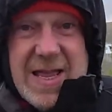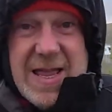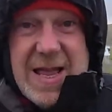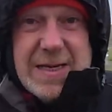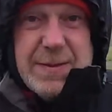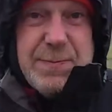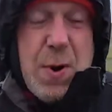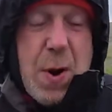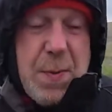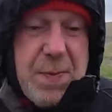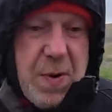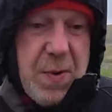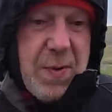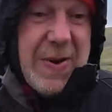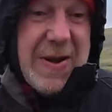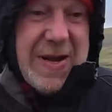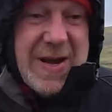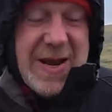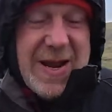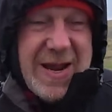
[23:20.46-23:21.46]
That's proper
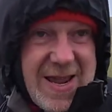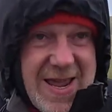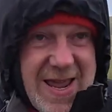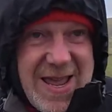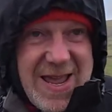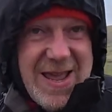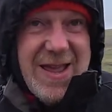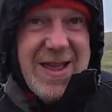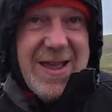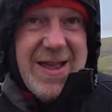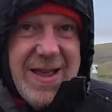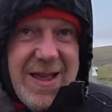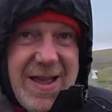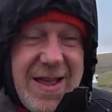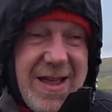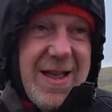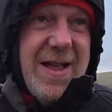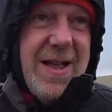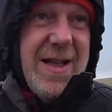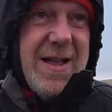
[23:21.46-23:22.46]
windy.
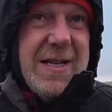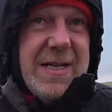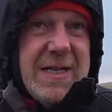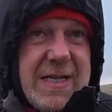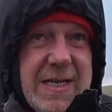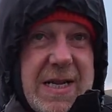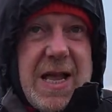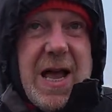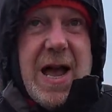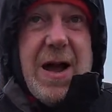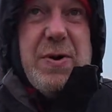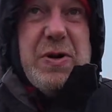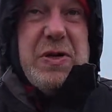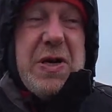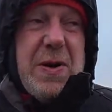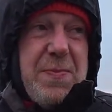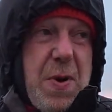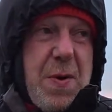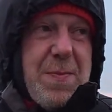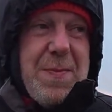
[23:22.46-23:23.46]
I
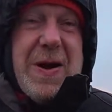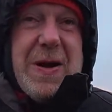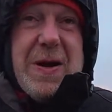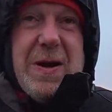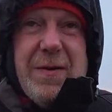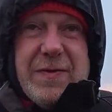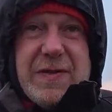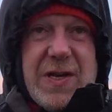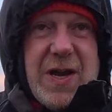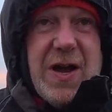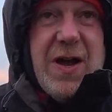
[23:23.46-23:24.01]
wish I'd put my gloves